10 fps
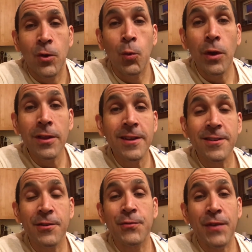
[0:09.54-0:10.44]
Willing
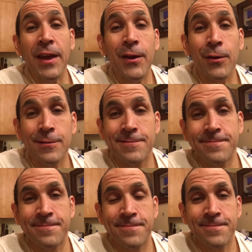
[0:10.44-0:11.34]
to fail.
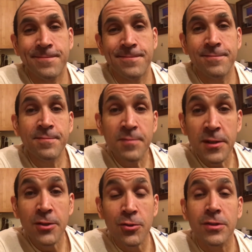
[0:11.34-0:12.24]

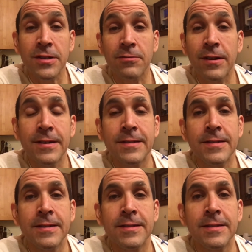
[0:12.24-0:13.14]
Interesting, right?
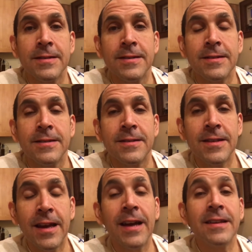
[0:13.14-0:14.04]

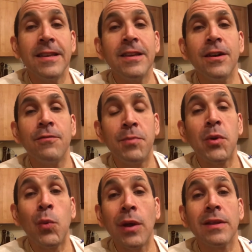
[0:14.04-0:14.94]
The idea of be
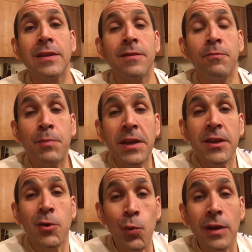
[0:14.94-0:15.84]
willing,
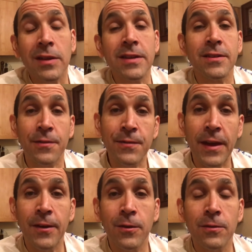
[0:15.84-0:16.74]
being willing to
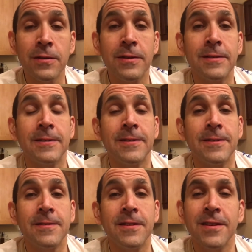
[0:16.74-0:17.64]
fail,
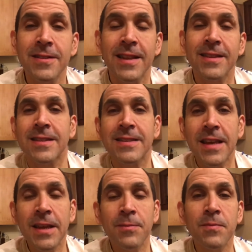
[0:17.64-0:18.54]
isn't that the
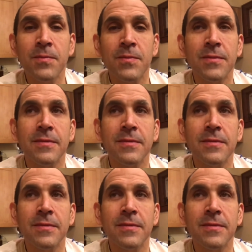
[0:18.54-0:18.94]
same?